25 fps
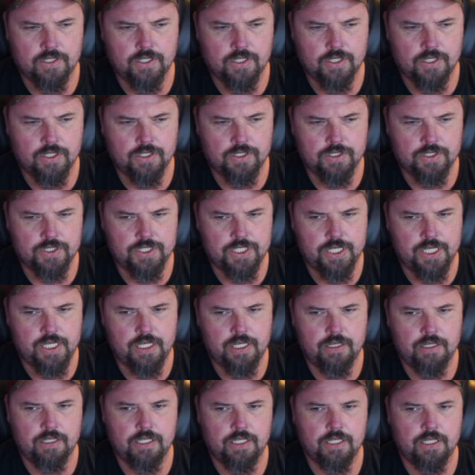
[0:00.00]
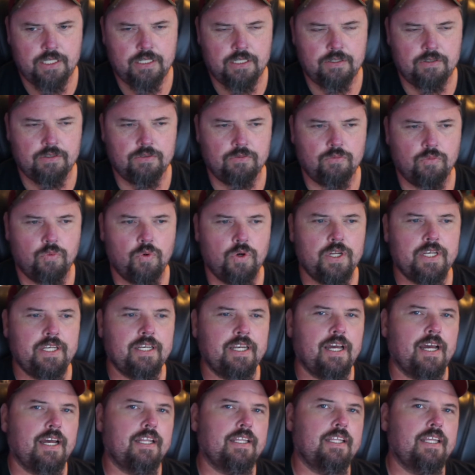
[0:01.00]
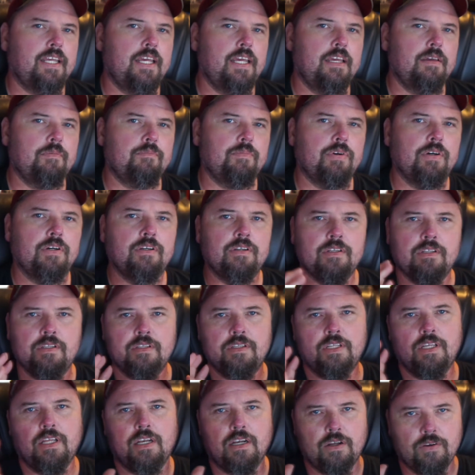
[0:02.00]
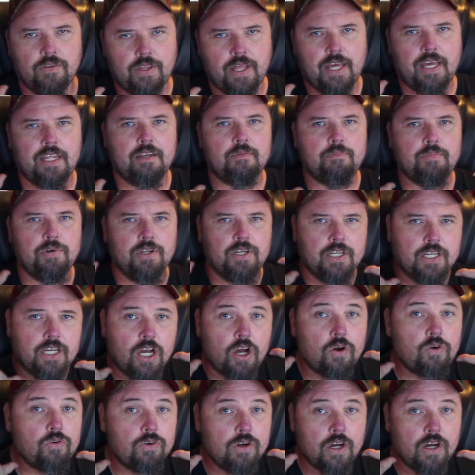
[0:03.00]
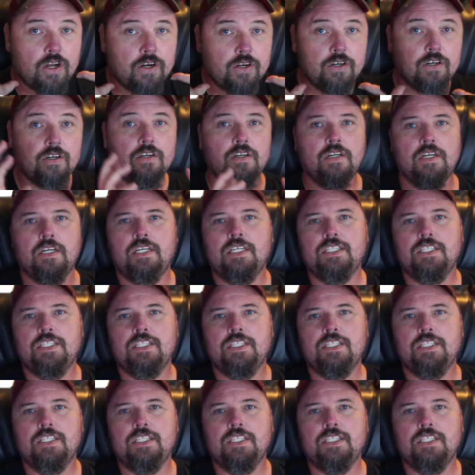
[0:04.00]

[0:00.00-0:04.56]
She would not keep, they had to put a cone on her.